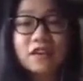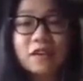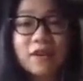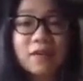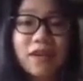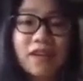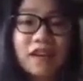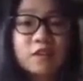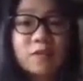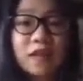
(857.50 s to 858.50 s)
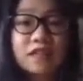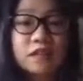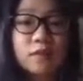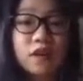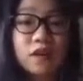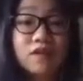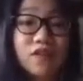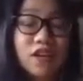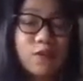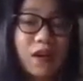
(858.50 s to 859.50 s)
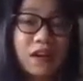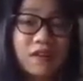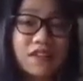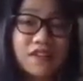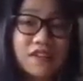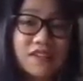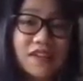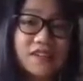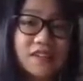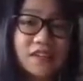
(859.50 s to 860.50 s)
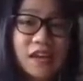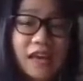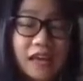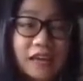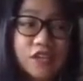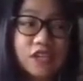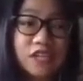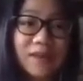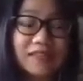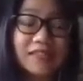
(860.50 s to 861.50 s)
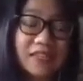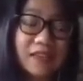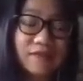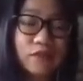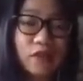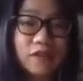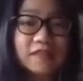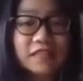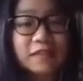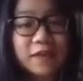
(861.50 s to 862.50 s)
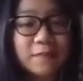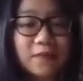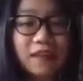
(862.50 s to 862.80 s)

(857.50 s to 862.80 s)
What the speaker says: Luca Mirman, as well as the Marine and Freshwater Research Center and GMIT for hosting me.